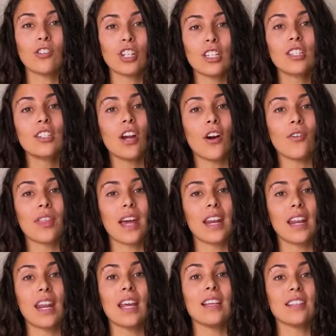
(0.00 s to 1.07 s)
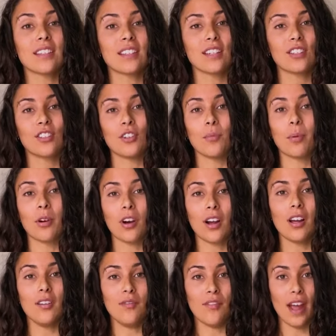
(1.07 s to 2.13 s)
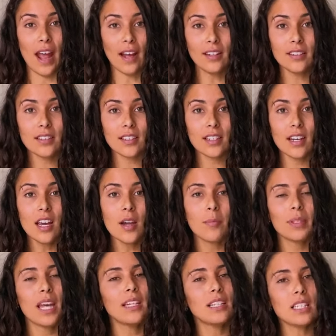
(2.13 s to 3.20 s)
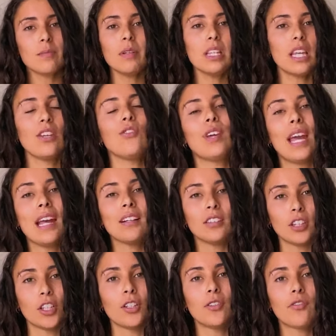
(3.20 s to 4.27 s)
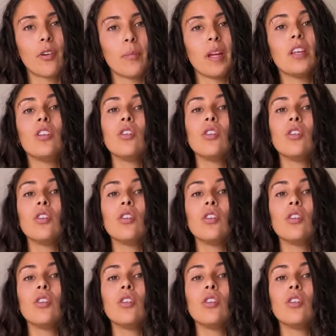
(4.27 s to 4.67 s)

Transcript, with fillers: just know that it is super advanced, but that doesn't mean that you can't learn from it.